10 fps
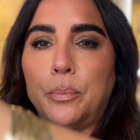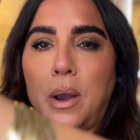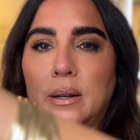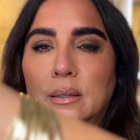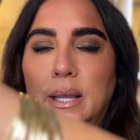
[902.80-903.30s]

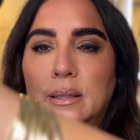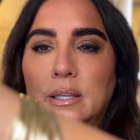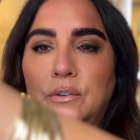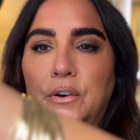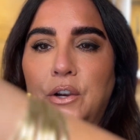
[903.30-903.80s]
product like
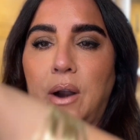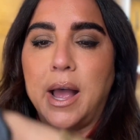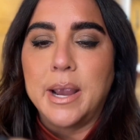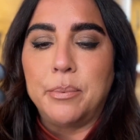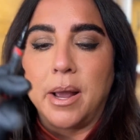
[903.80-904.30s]
this for your
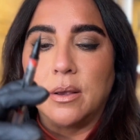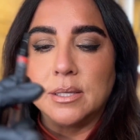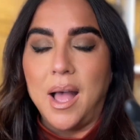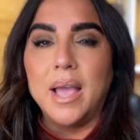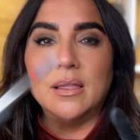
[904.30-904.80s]
eyebrows,
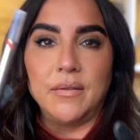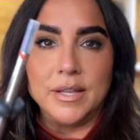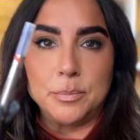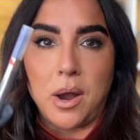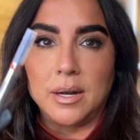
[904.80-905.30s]
I love
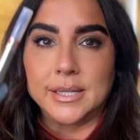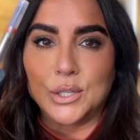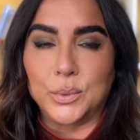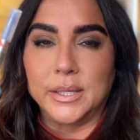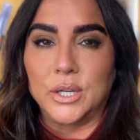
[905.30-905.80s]
this product.
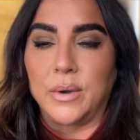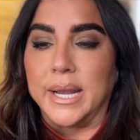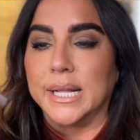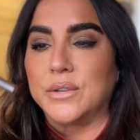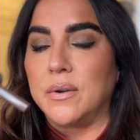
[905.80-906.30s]
It's really great.
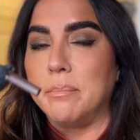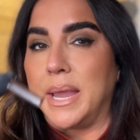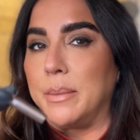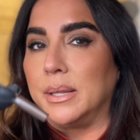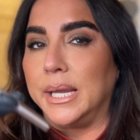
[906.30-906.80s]
It's from
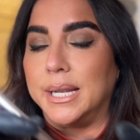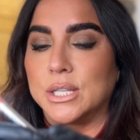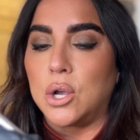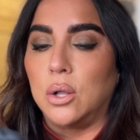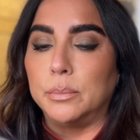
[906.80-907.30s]
Maybelline. It's
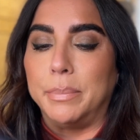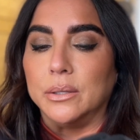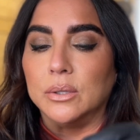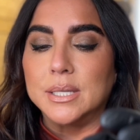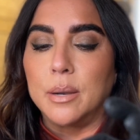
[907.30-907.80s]
called
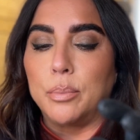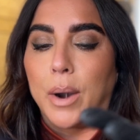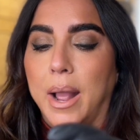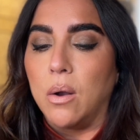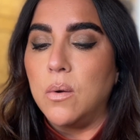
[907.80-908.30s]
Build a
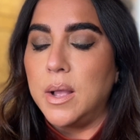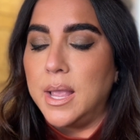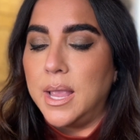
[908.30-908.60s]
Brow.